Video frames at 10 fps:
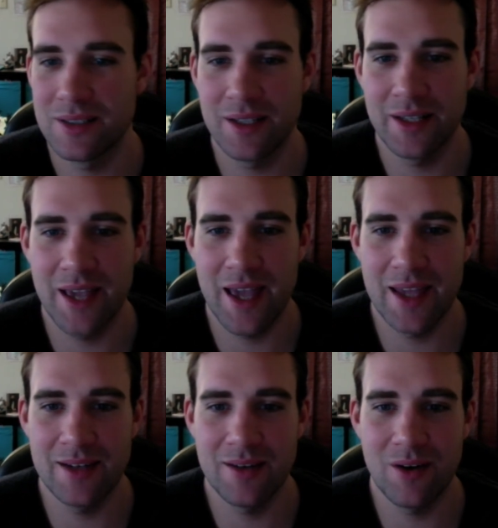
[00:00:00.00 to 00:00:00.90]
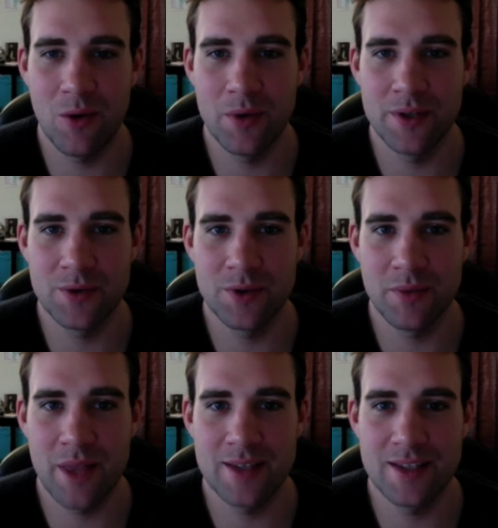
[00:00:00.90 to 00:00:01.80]
Again, always with
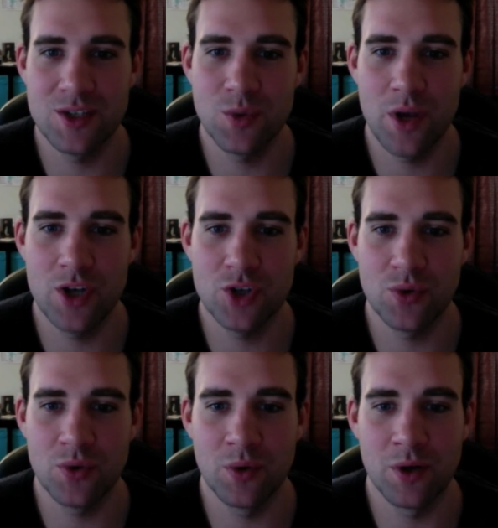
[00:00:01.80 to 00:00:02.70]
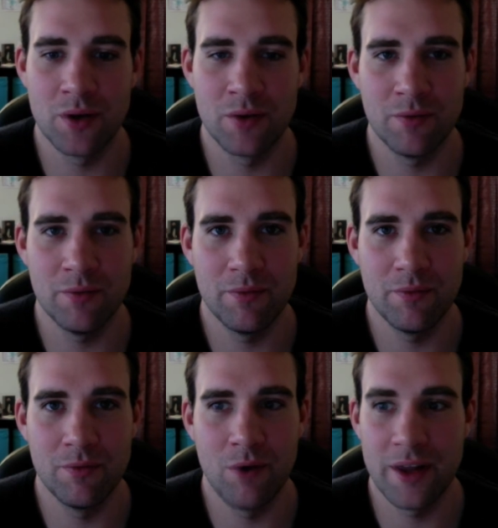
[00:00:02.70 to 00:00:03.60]
that's situational. We're
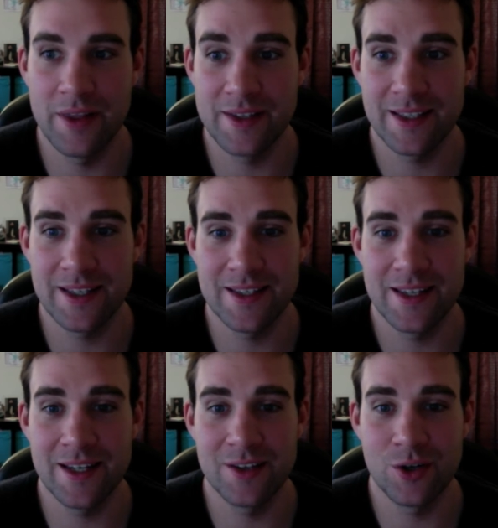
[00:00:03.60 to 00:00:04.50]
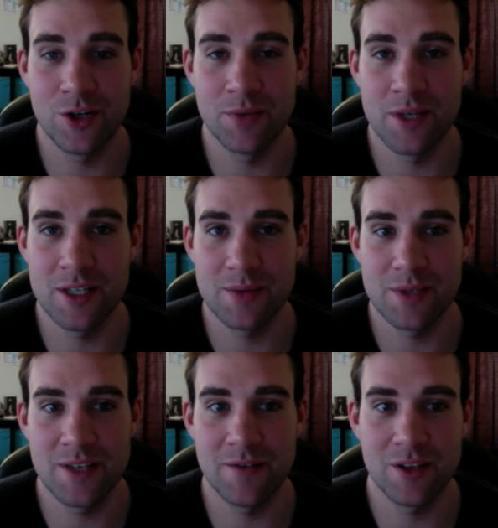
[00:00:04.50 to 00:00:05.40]
running this list in a tournament
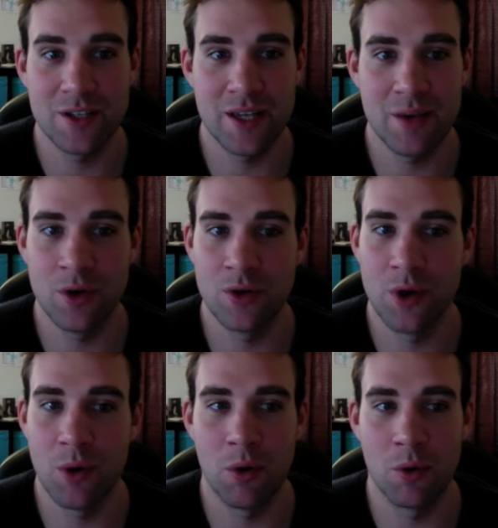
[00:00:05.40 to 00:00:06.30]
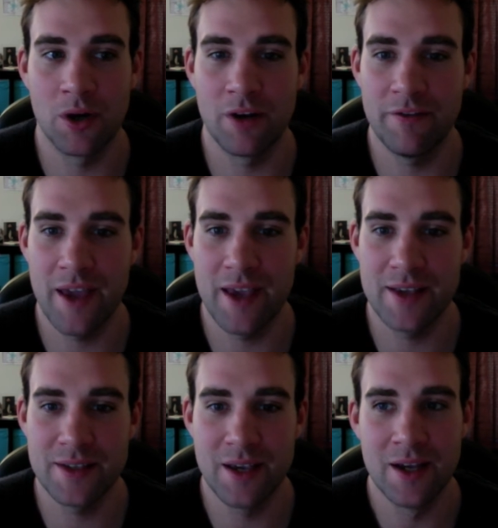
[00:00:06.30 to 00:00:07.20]
specifically. We don't know what we're going to
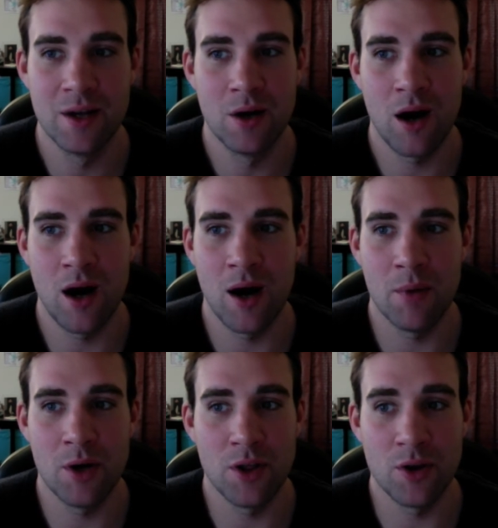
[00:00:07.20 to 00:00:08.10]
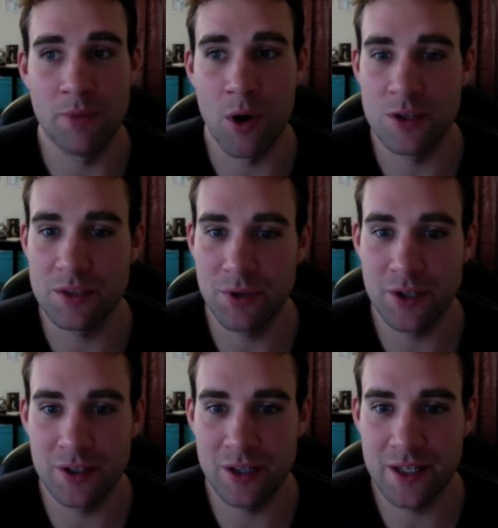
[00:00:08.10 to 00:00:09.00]
face. Another Bone
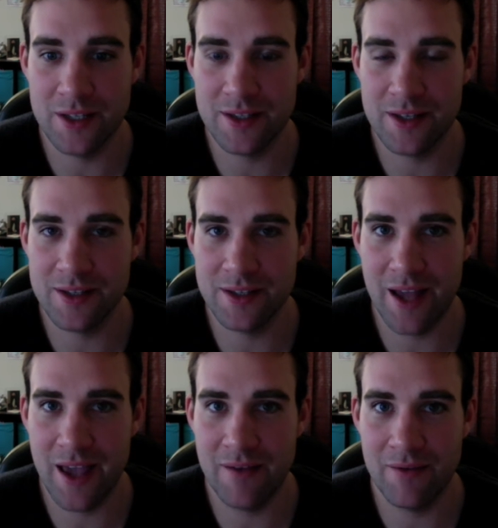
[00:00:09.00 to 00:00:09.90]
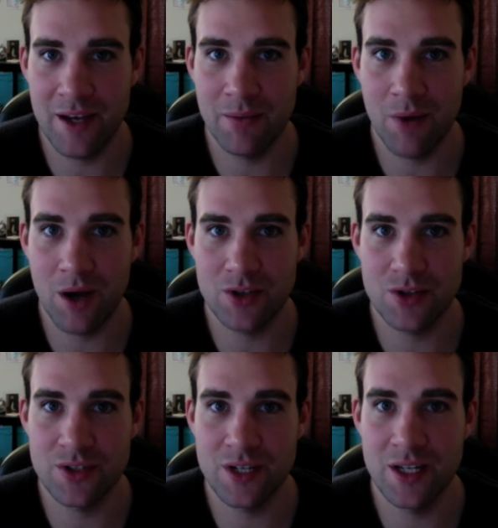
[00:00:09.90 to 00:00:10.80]
Splitter list doesn't have any
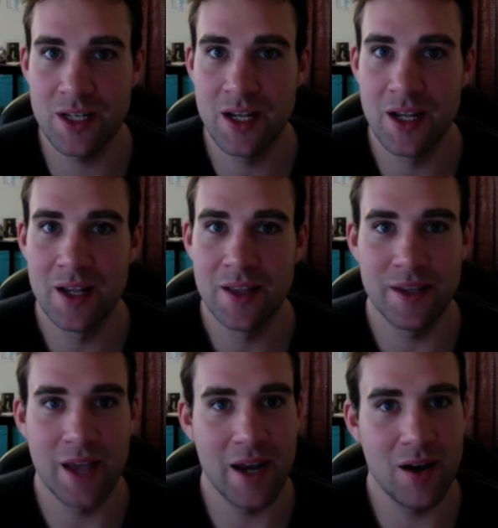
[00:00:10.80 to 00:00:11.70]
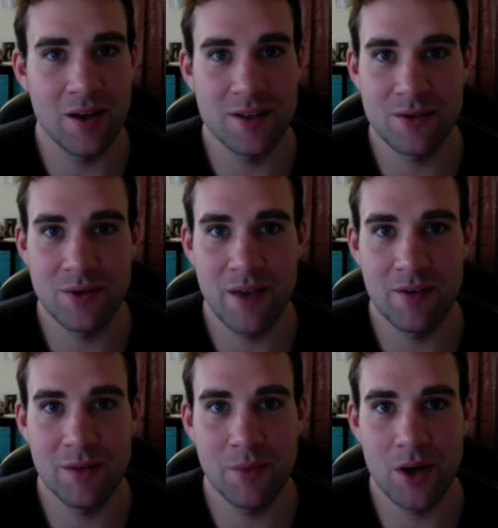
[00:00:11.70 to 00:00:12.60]
monsters in it. The Nighthaunts don't have
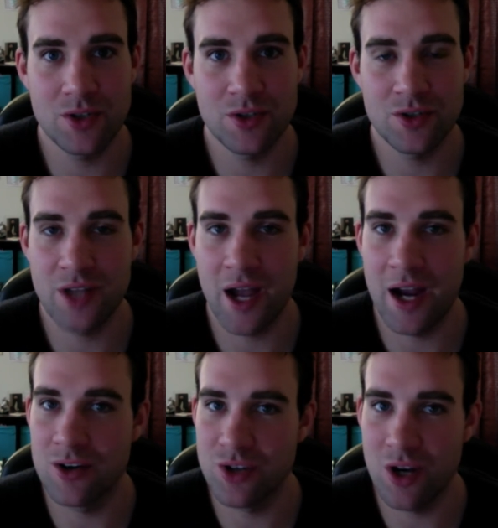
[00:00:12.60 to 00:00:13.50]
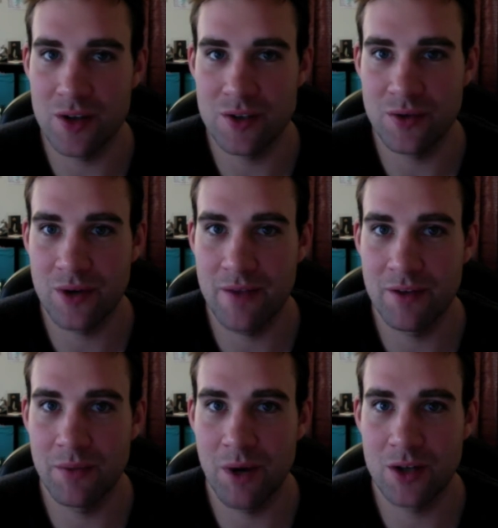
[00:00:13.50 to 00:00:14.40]
any monsters. The Ironjaws don't have
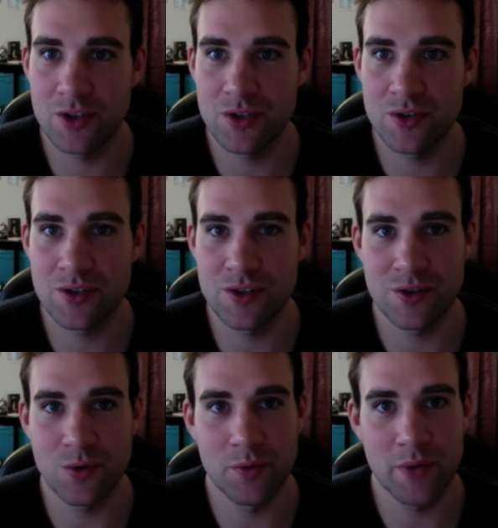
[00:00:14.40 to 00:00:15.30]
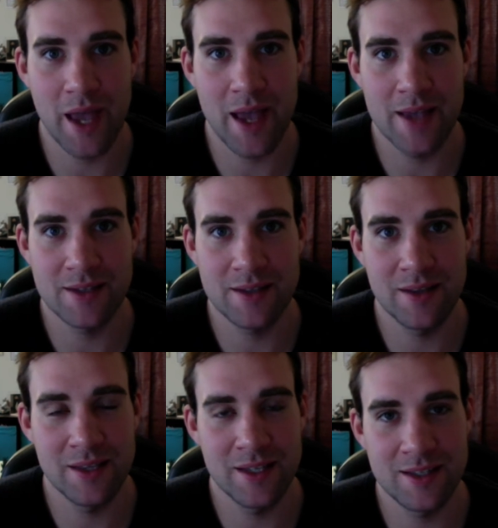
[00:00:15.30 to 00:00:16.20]
any monsters. The Stormcast,
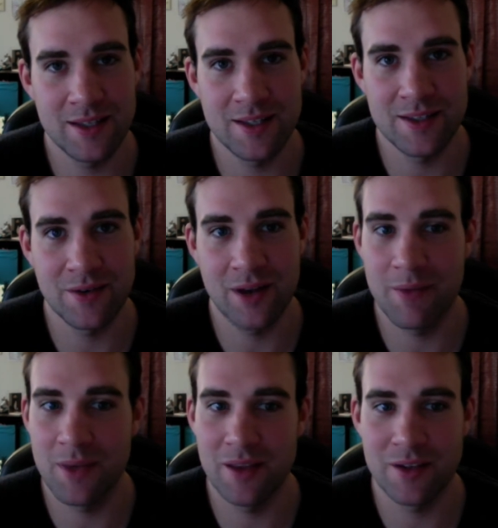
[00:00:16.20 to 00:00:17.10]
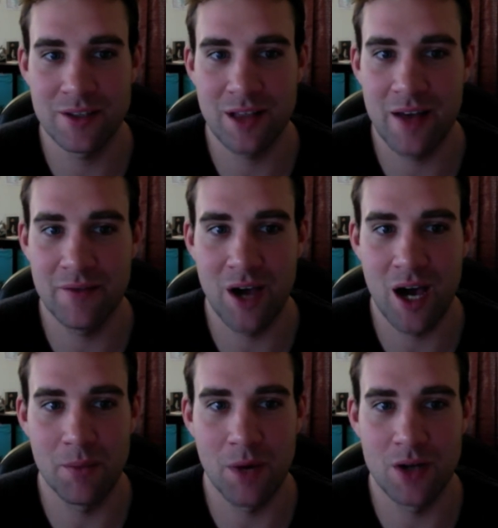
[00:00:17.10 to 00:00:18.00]
these lists don't. I mean, there's a lot of
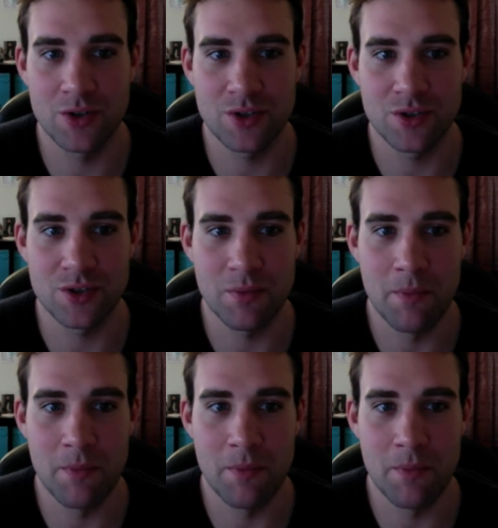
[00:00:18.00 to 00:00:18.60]
non-monsters.